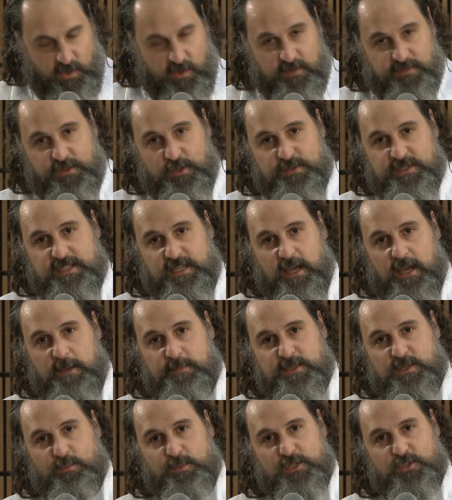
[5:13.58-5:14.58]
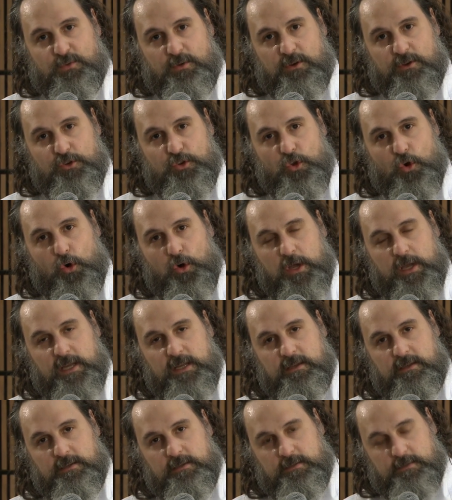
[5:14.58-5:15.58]
all of those times in which we're
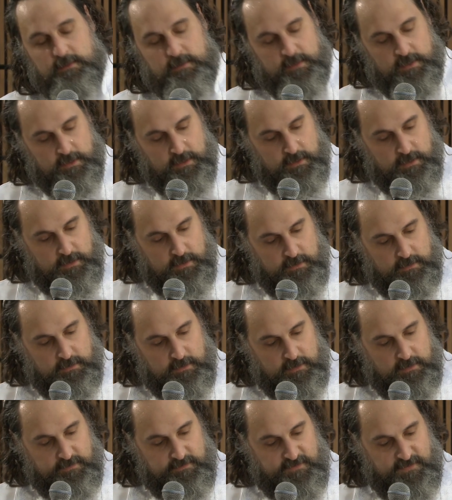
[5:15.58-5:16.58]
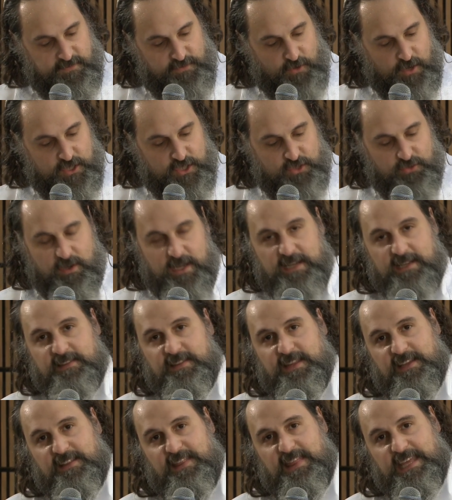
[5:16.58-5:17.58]
annoyed and
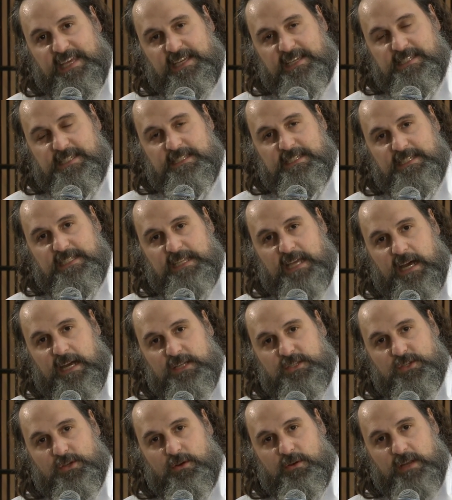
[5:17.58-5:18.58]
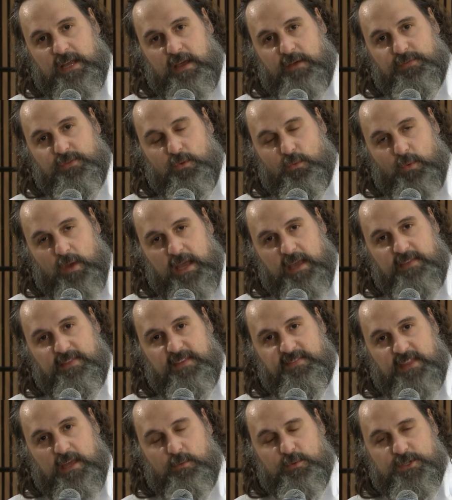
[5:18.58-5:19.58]
frustrated that things did not turn out the way
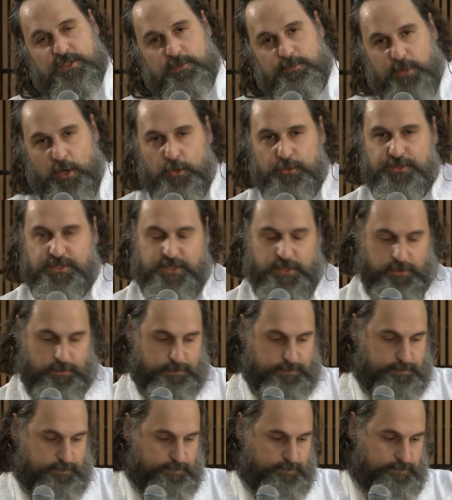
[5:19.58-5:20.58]
that they were supposed to.